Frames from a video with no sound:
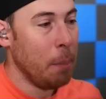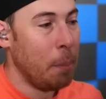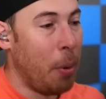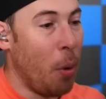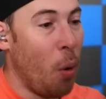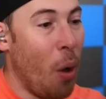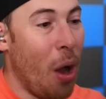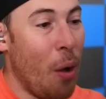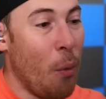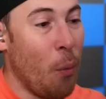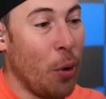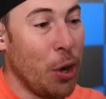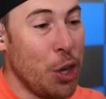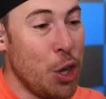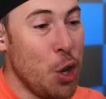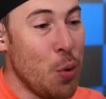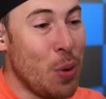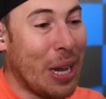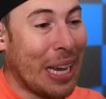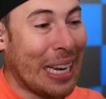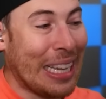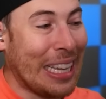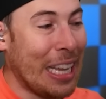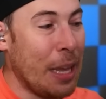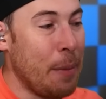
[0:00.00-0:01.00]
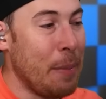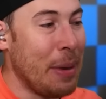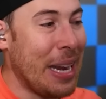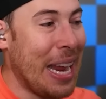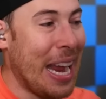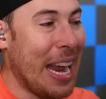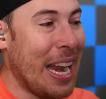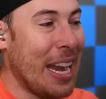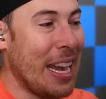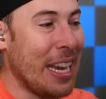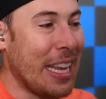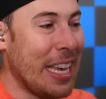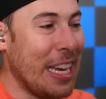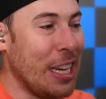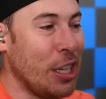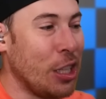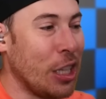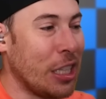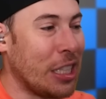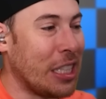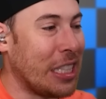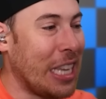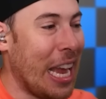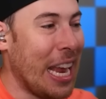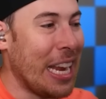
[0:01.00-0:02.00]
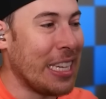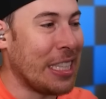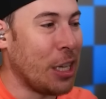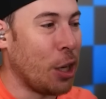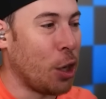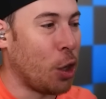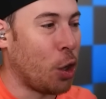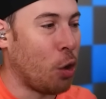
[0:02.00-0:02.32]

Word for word: But when you get eliminated, he just stays there